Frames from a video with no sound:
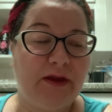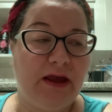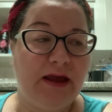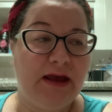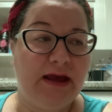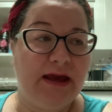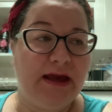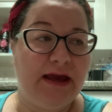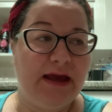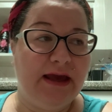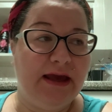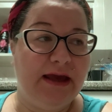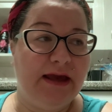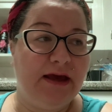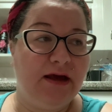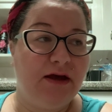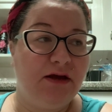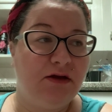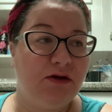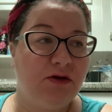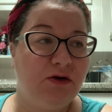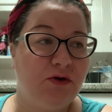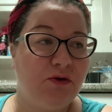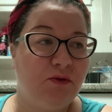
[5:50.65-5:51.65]
a
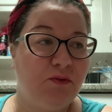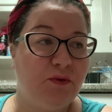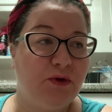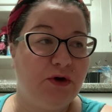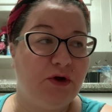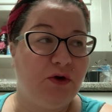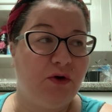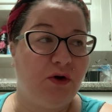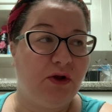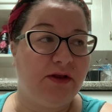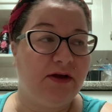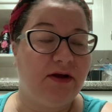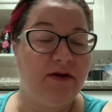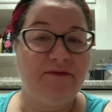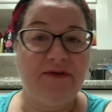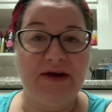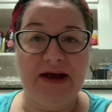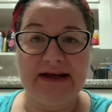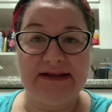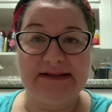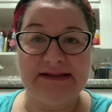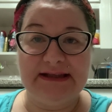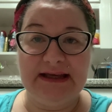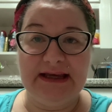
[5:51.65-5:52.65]
what do you call it, a
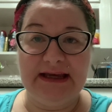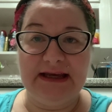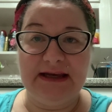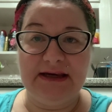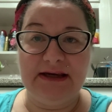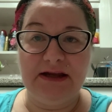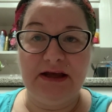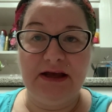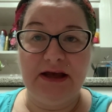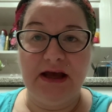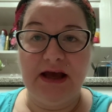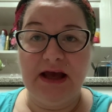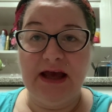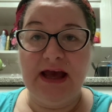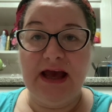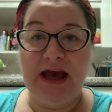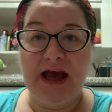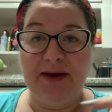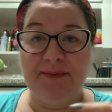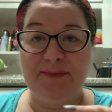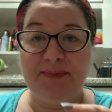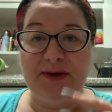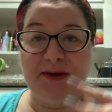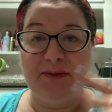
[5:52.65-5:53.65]
vaccine,
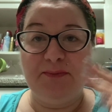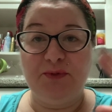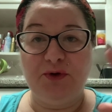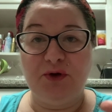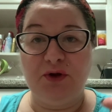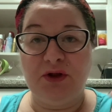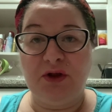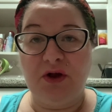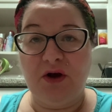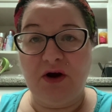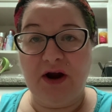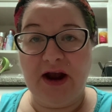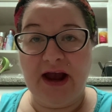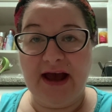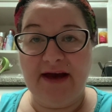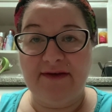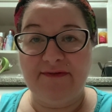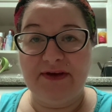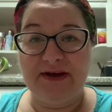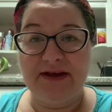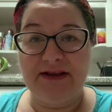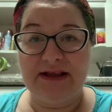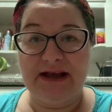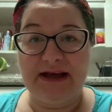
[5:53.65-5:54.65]
and people are
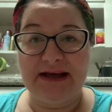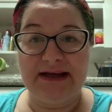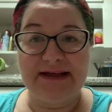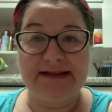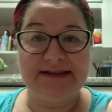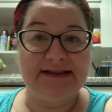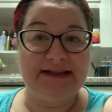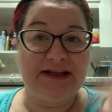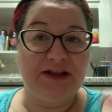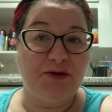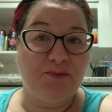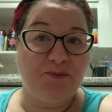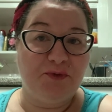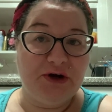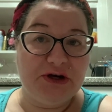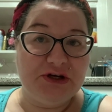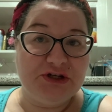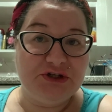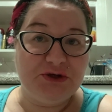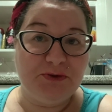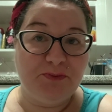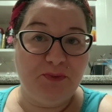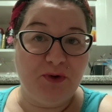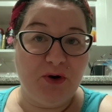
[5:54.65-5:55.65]
having like a
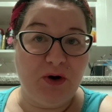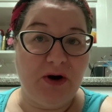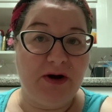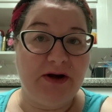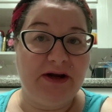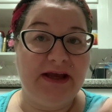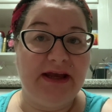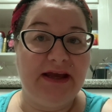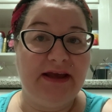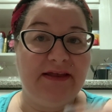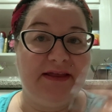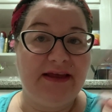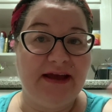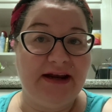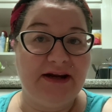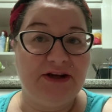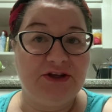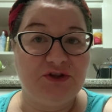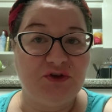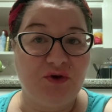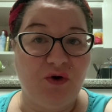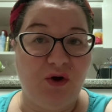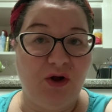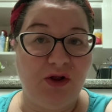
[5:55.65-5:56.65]
celebration party that
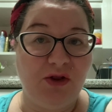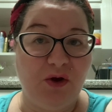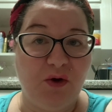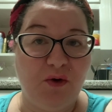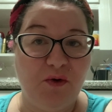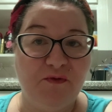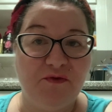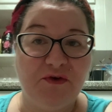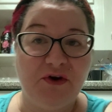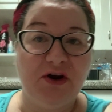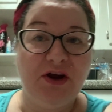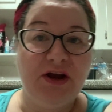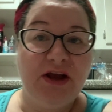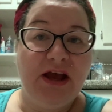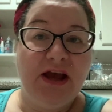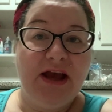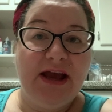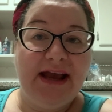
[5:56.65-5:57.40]
it's all over.